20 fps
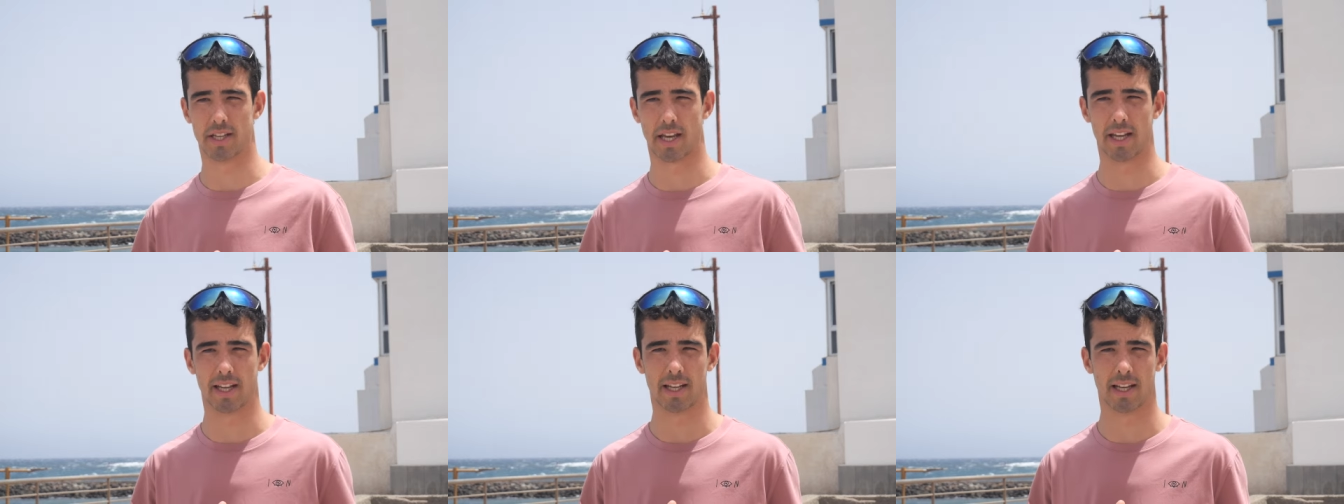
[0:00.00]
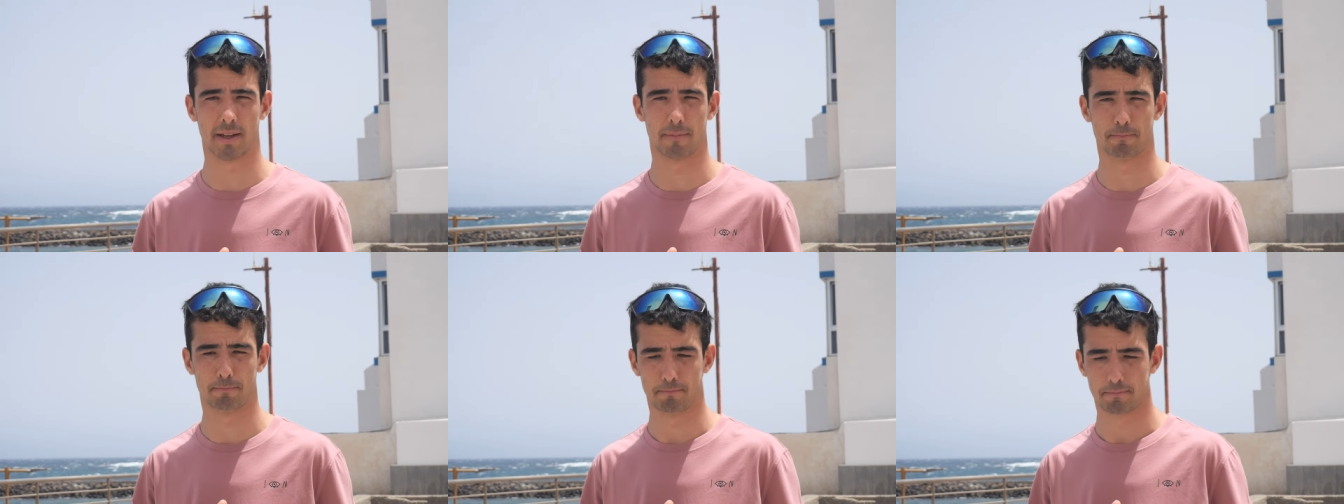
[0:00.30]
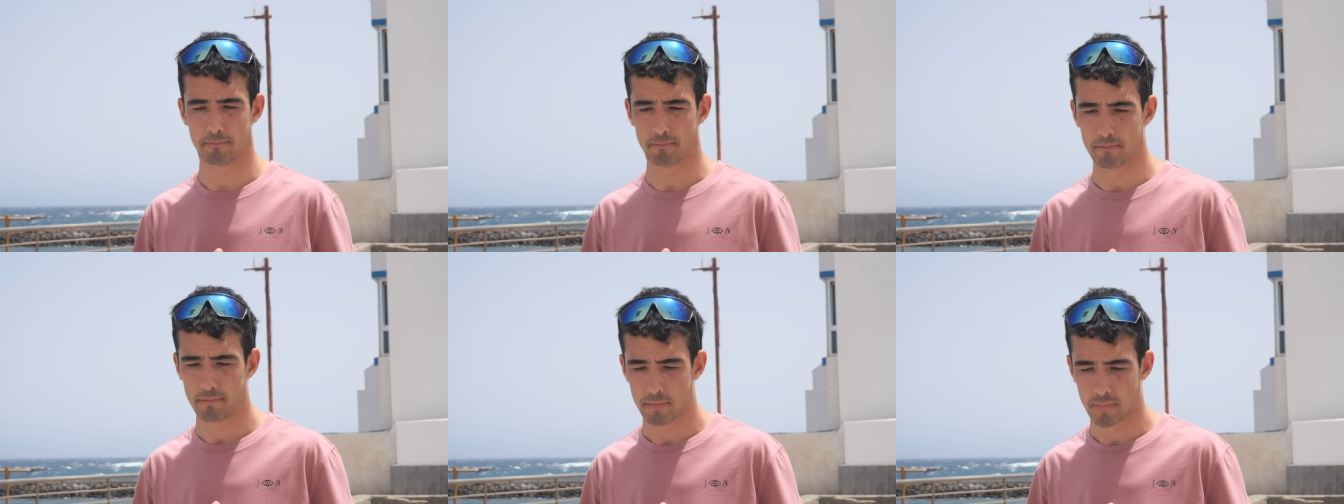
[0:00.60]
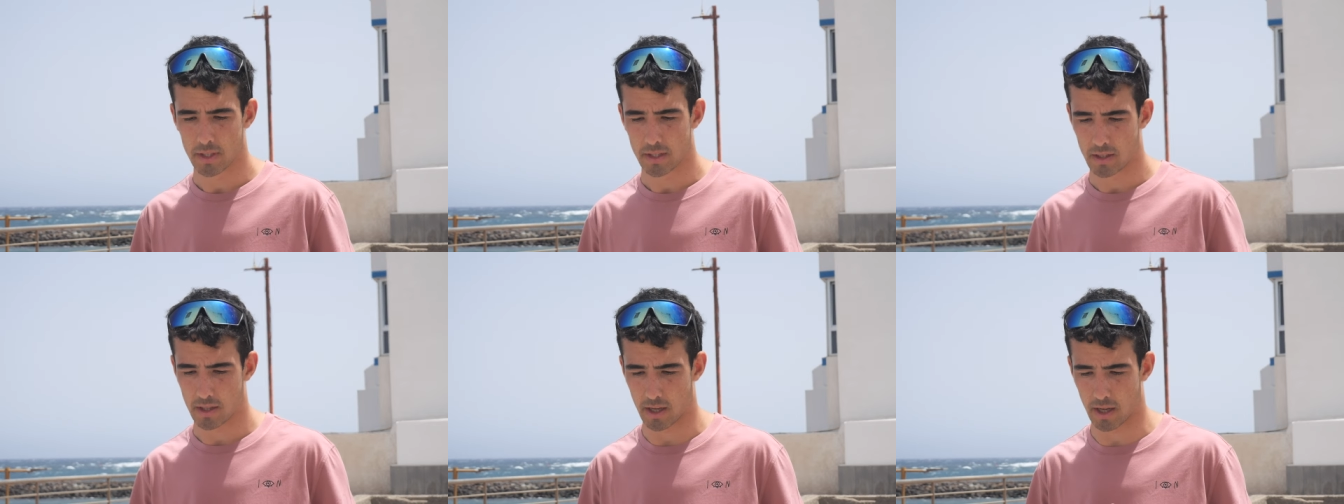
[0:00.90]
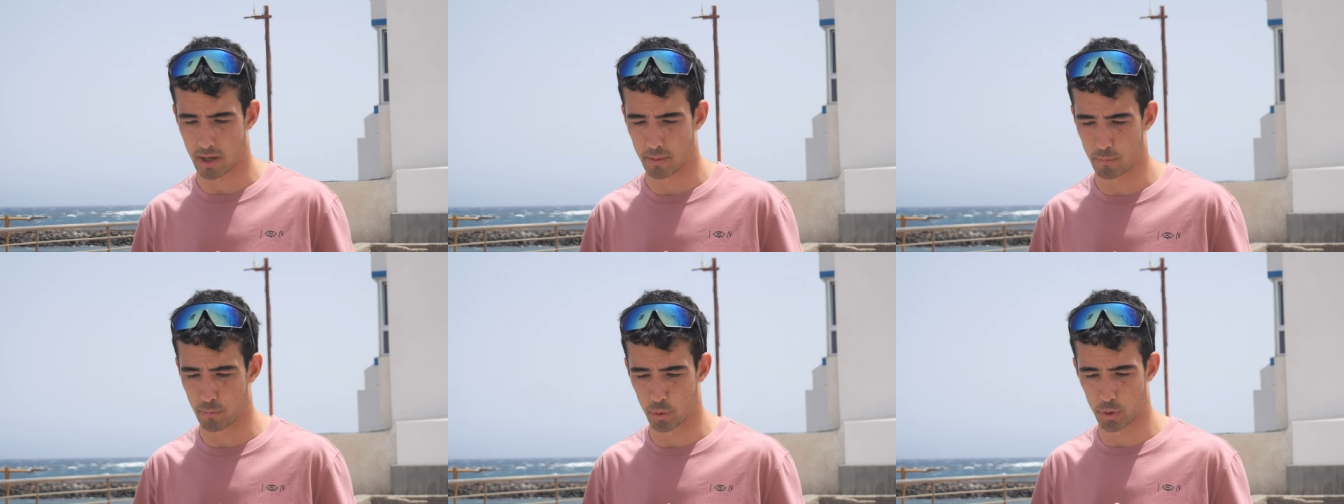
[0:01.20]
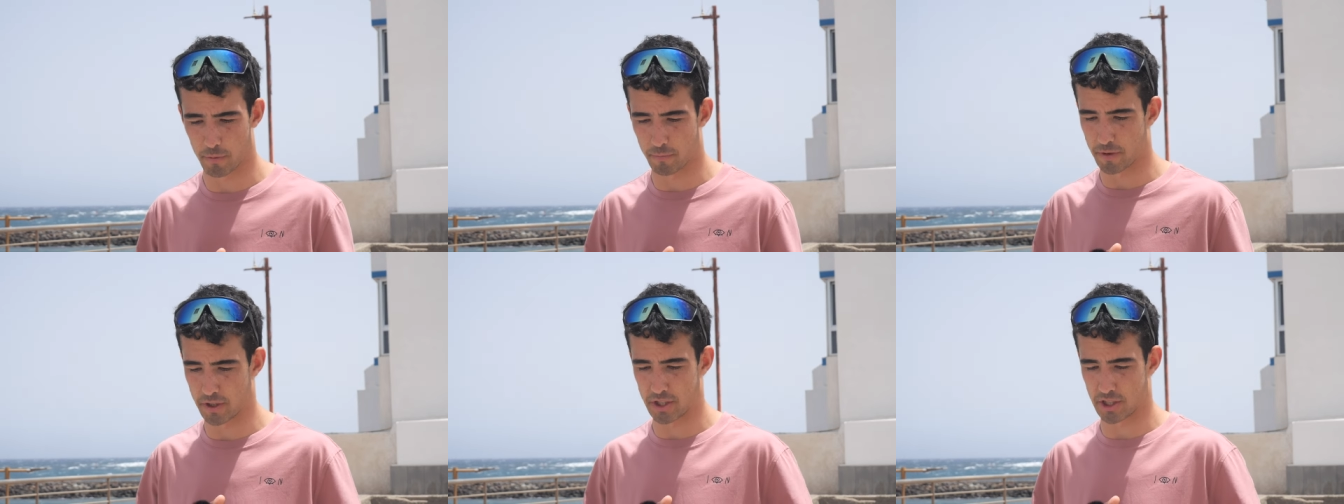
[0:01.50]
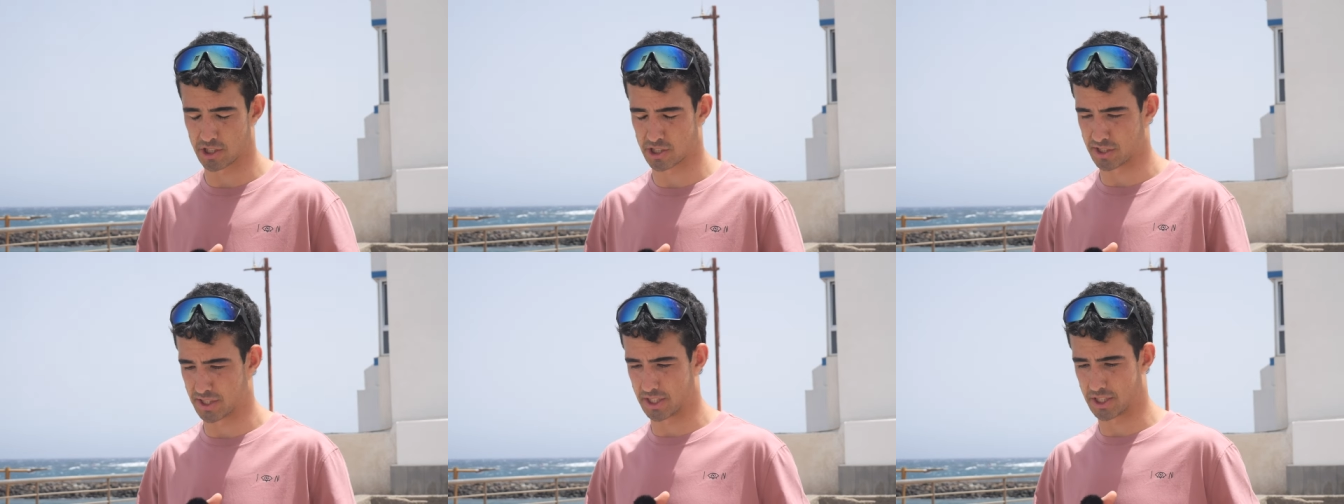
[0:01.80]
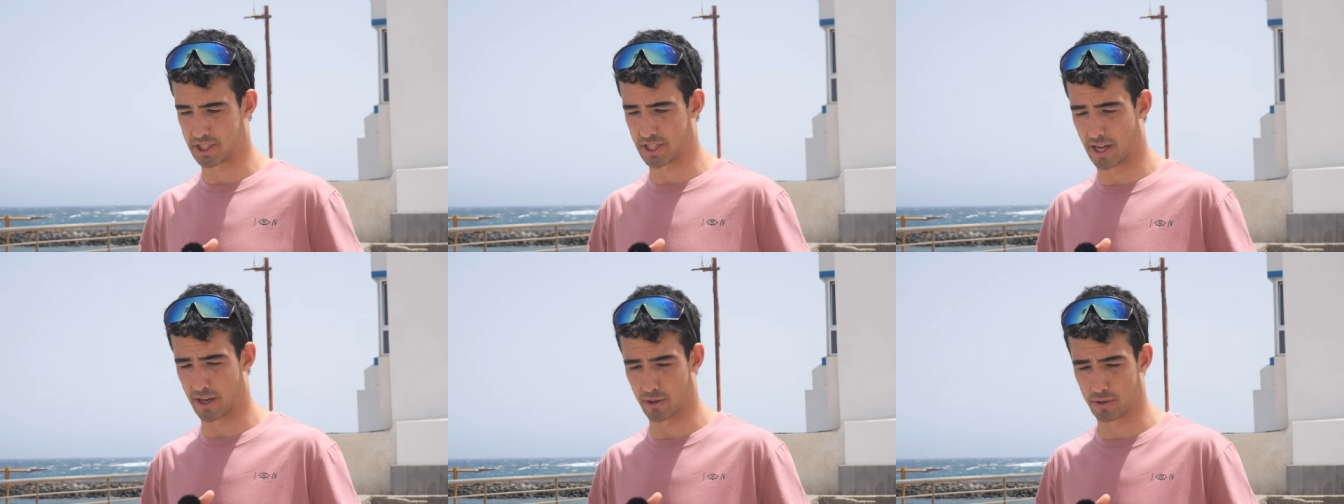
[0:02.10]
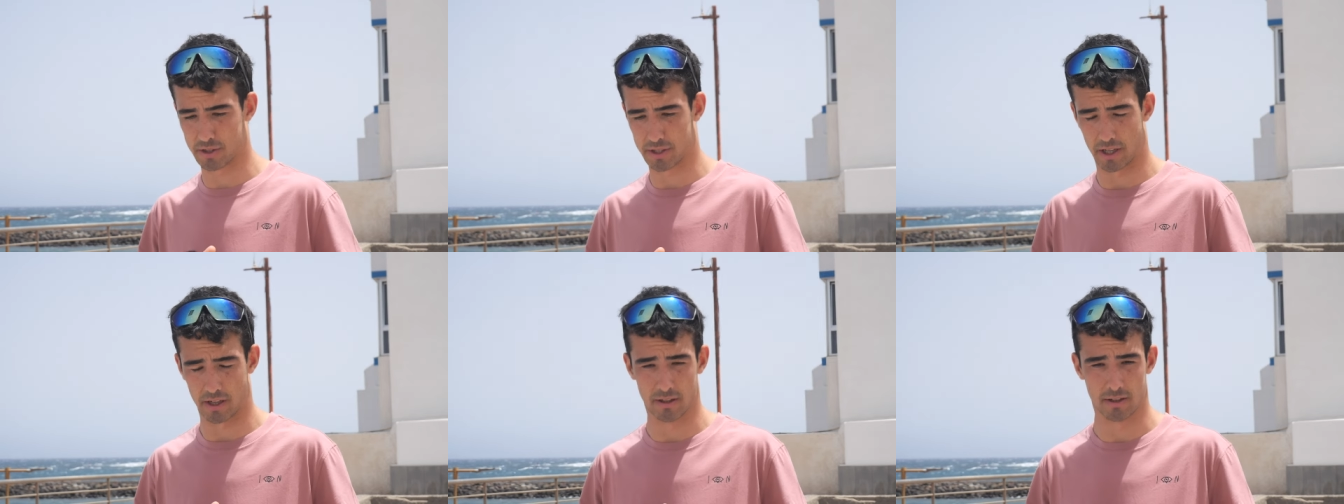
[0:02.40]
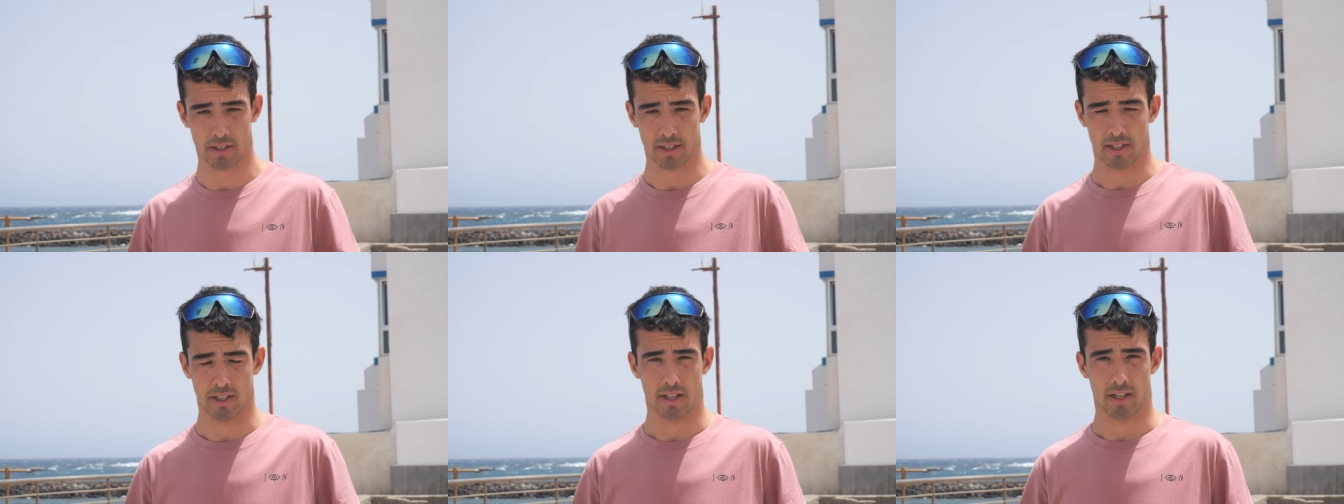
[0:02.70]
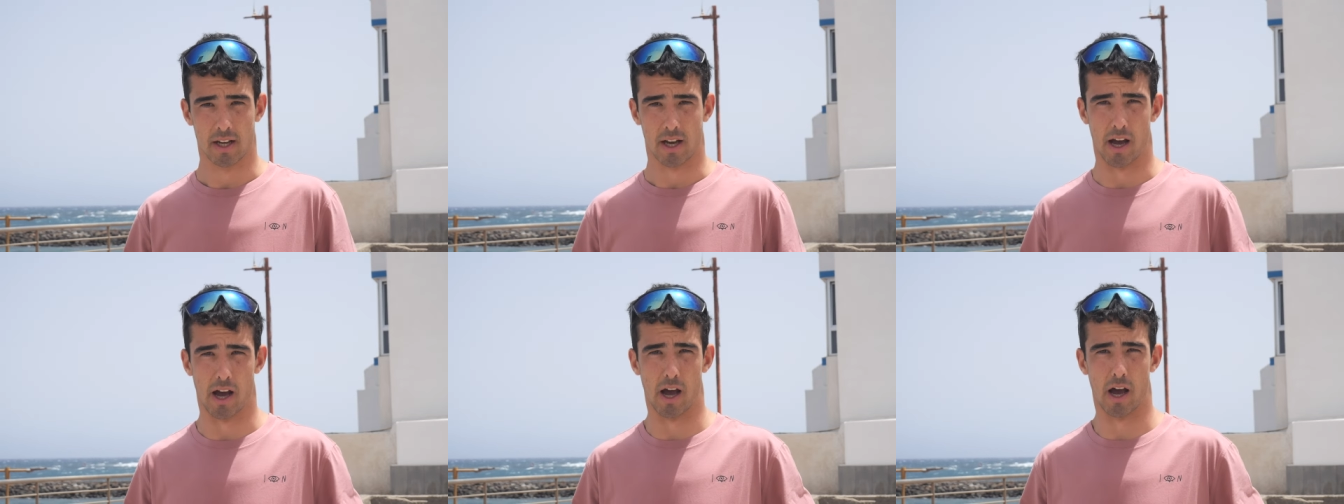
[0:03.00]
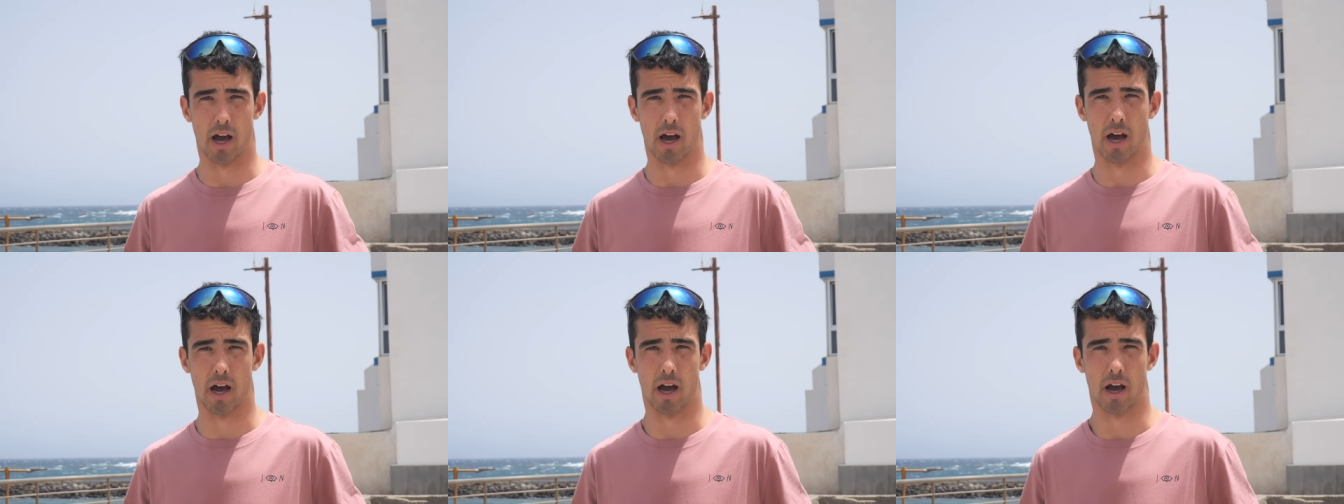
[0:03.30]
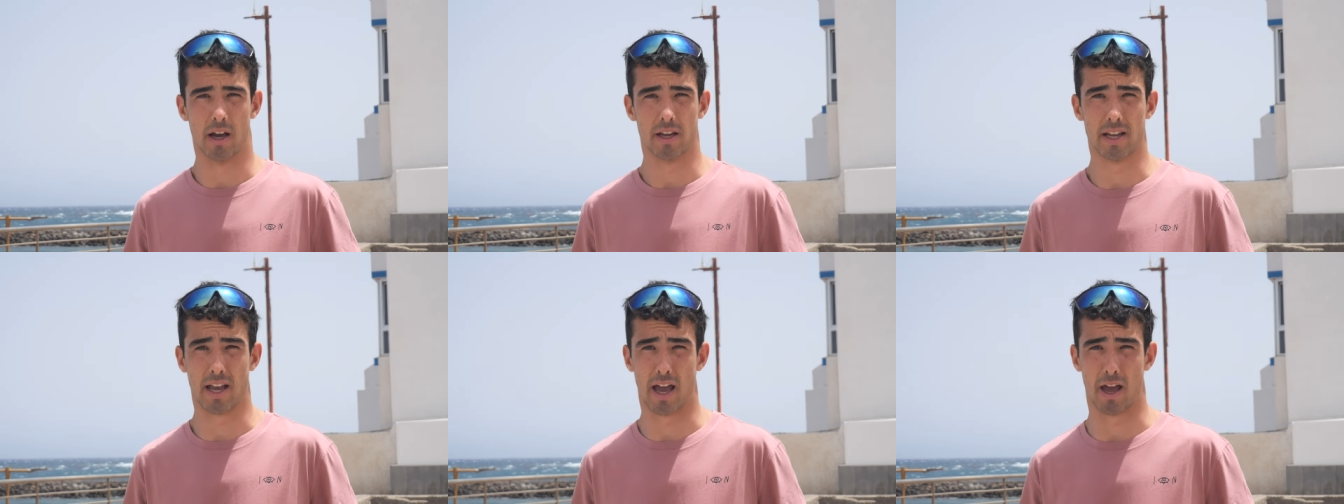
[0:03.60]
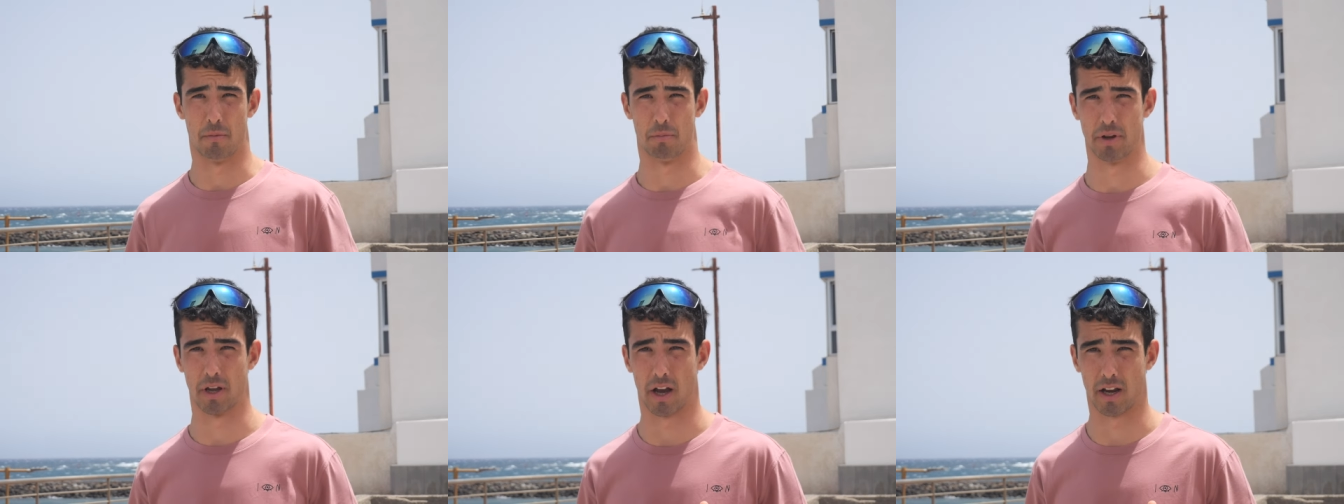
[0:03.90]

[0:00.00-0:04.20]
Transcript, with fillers: to take it um, with the videos on this channel, so uh, yeah,